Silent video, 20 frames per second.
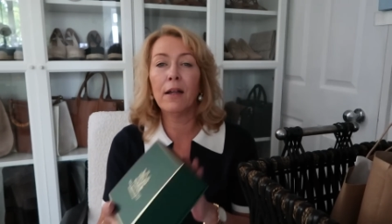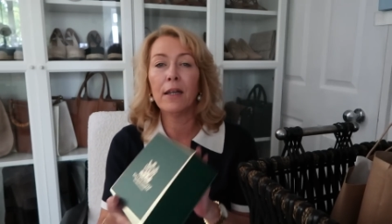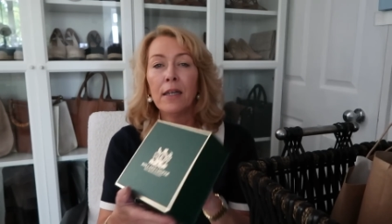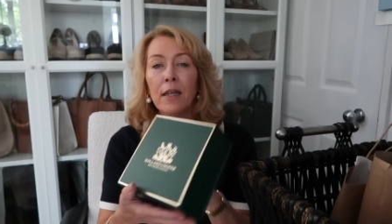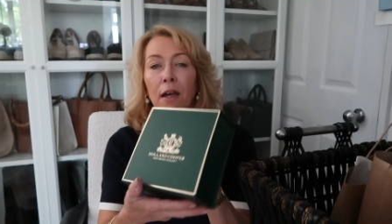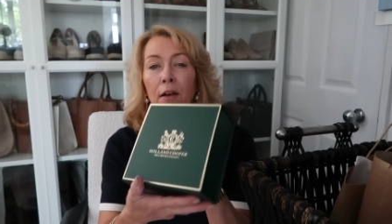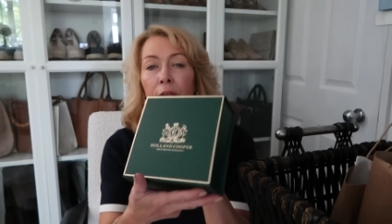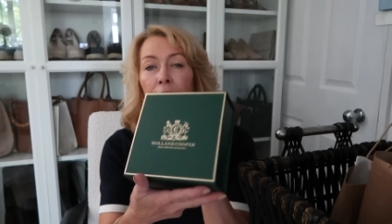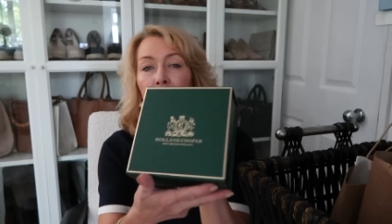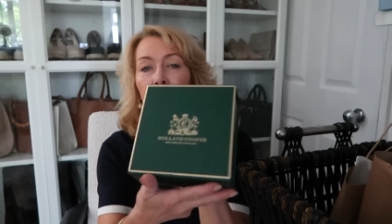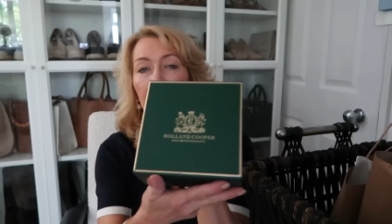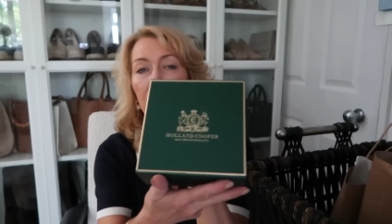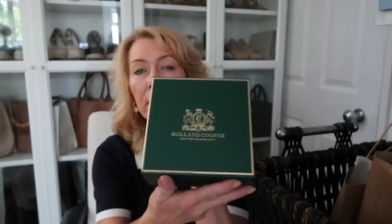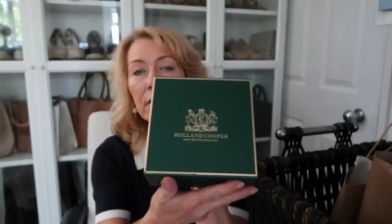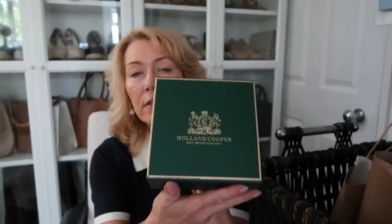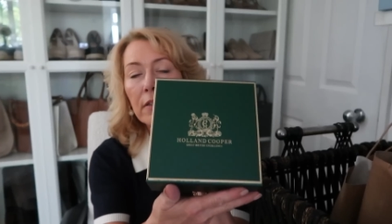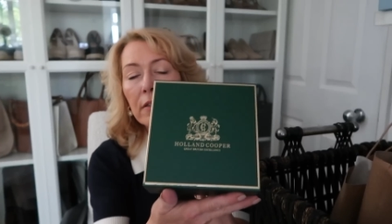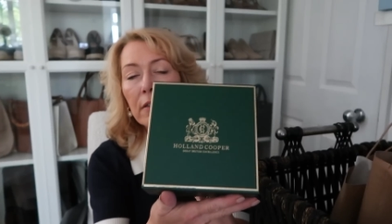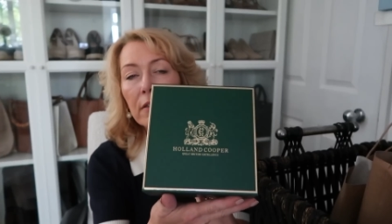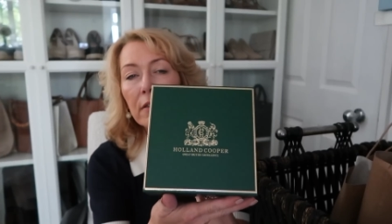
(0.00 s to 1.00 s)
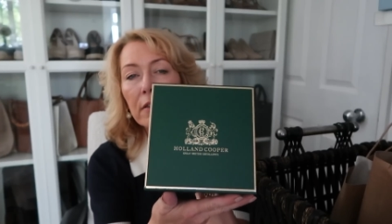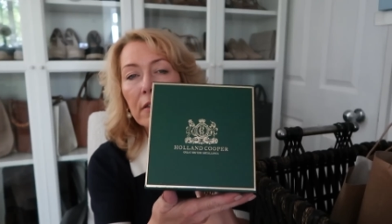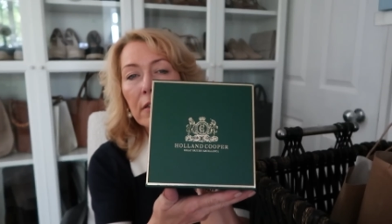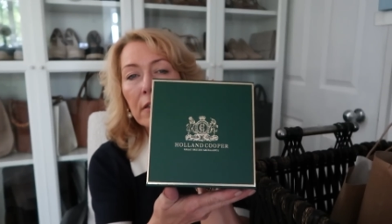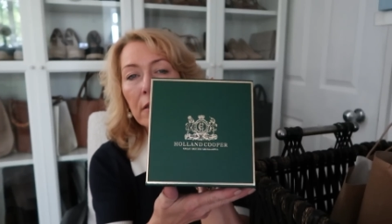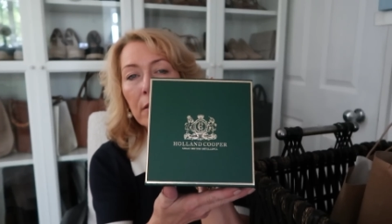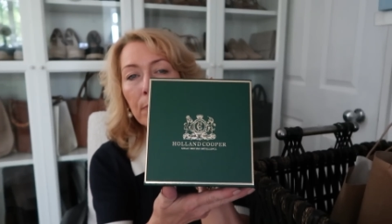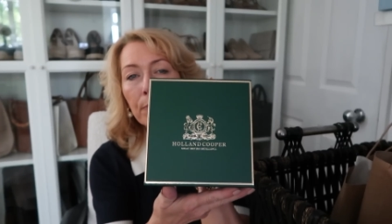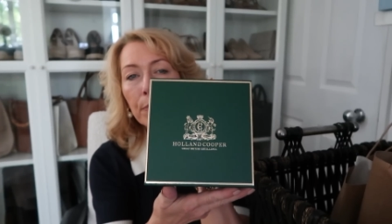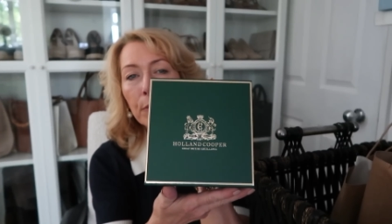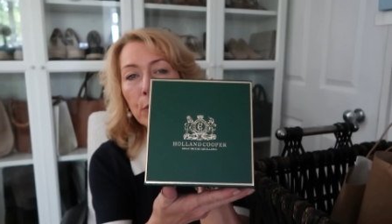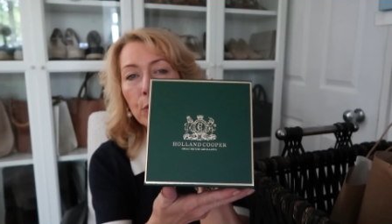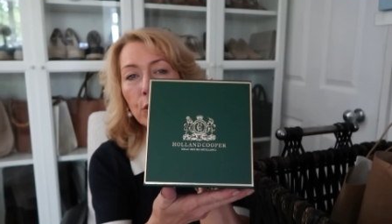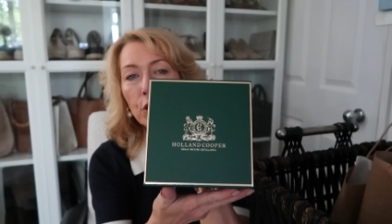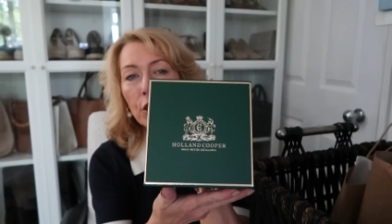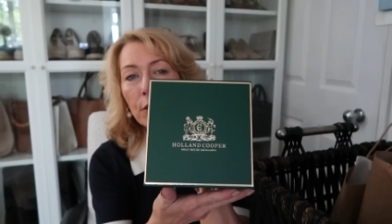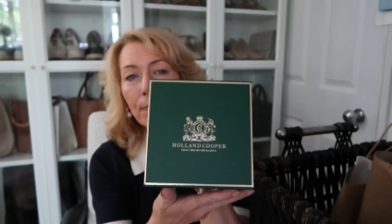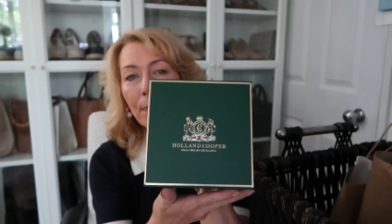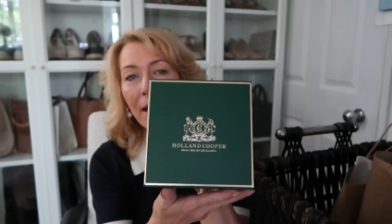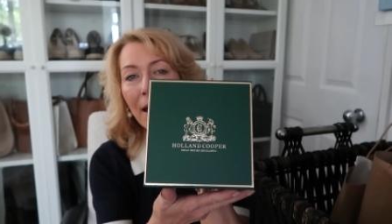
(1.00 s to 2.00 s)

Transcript: I love the bougie